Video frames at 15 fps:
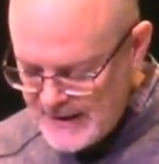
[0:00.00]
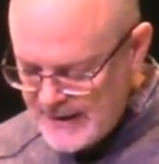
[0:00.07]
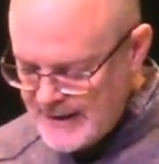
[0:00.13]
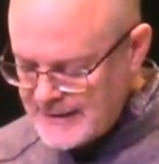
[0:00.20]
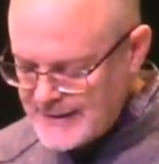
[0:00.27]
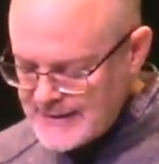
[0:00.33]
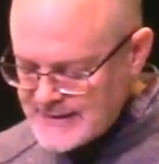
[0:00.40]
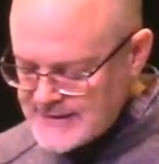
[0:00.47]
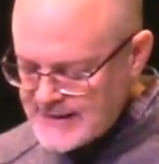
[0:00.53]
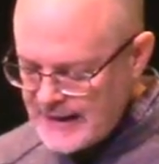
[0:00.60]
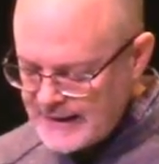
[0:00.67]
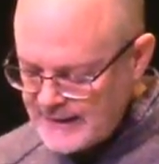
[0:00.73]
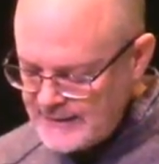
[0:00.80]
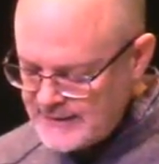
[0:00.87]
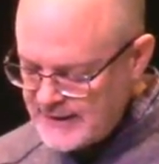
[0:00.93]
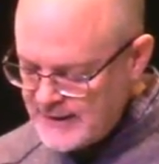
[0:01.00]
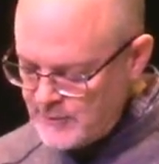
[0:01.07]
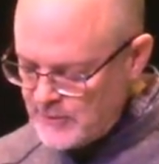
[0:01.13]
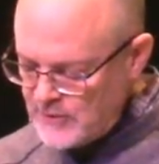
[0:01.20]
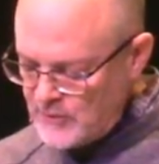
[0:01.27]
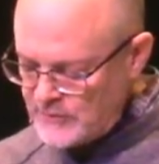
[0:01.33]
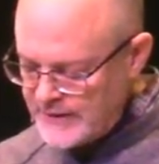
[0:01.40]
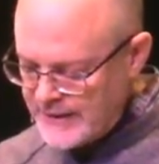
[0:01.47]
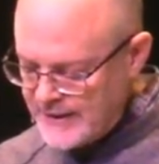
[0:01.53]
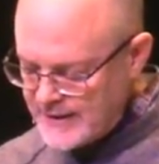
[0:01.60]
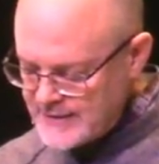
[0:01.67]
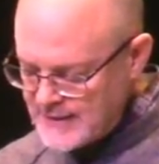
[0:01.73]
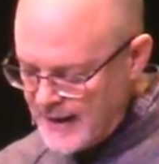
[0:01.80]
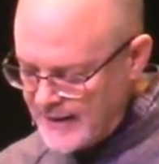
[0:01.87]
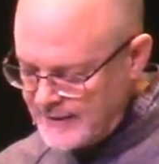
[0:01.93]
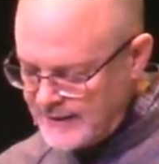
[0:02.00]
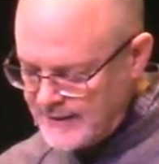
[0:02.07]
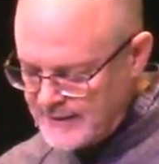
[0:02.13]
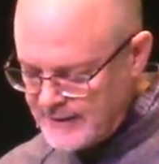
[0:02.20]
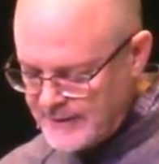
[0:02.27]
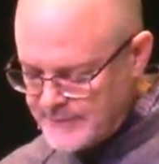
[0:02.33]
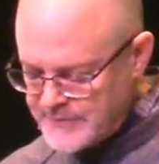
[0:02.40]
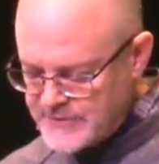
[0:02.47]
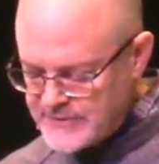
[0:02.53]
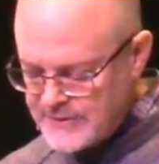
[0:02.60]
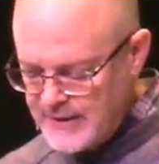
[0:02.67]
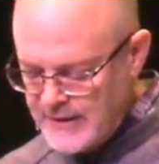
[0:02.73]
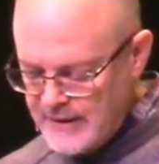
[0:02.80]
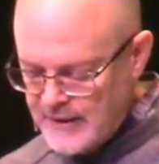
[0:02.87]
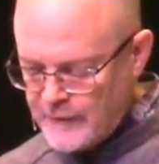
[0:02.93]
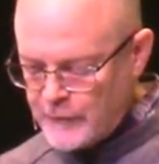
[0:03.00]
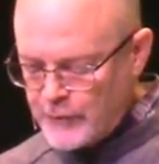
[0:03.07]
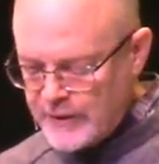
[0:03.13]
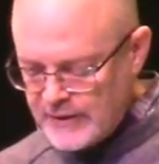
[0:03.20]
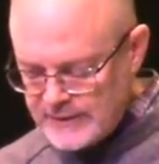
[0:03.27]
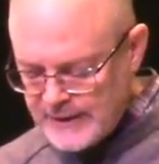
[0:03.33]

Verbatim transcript: and in the second, he will only get a tiny glimpse of real